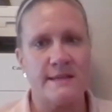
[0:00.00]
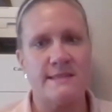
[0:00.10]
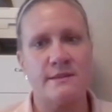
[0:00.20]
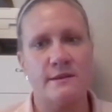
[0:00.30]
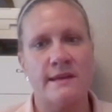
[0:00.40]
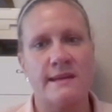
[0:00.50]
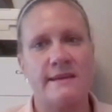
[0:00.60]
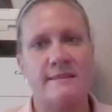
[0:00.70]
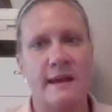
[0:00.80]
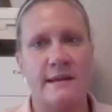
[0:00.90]
I still had
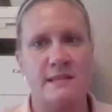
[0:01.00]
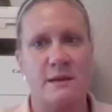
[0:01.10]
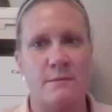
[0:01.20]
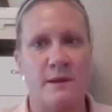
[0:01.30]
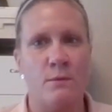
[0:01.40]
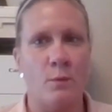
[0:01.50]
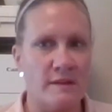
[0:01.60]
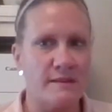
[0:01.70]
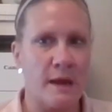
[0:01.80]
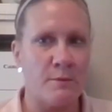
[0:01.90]
kids asking me, "Well,
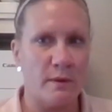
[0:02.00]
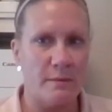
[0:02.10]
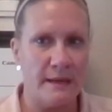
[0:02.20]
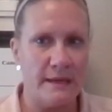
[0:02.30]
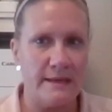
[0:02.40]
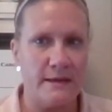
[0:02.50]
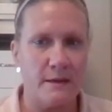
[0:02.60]
what time are we meeting?"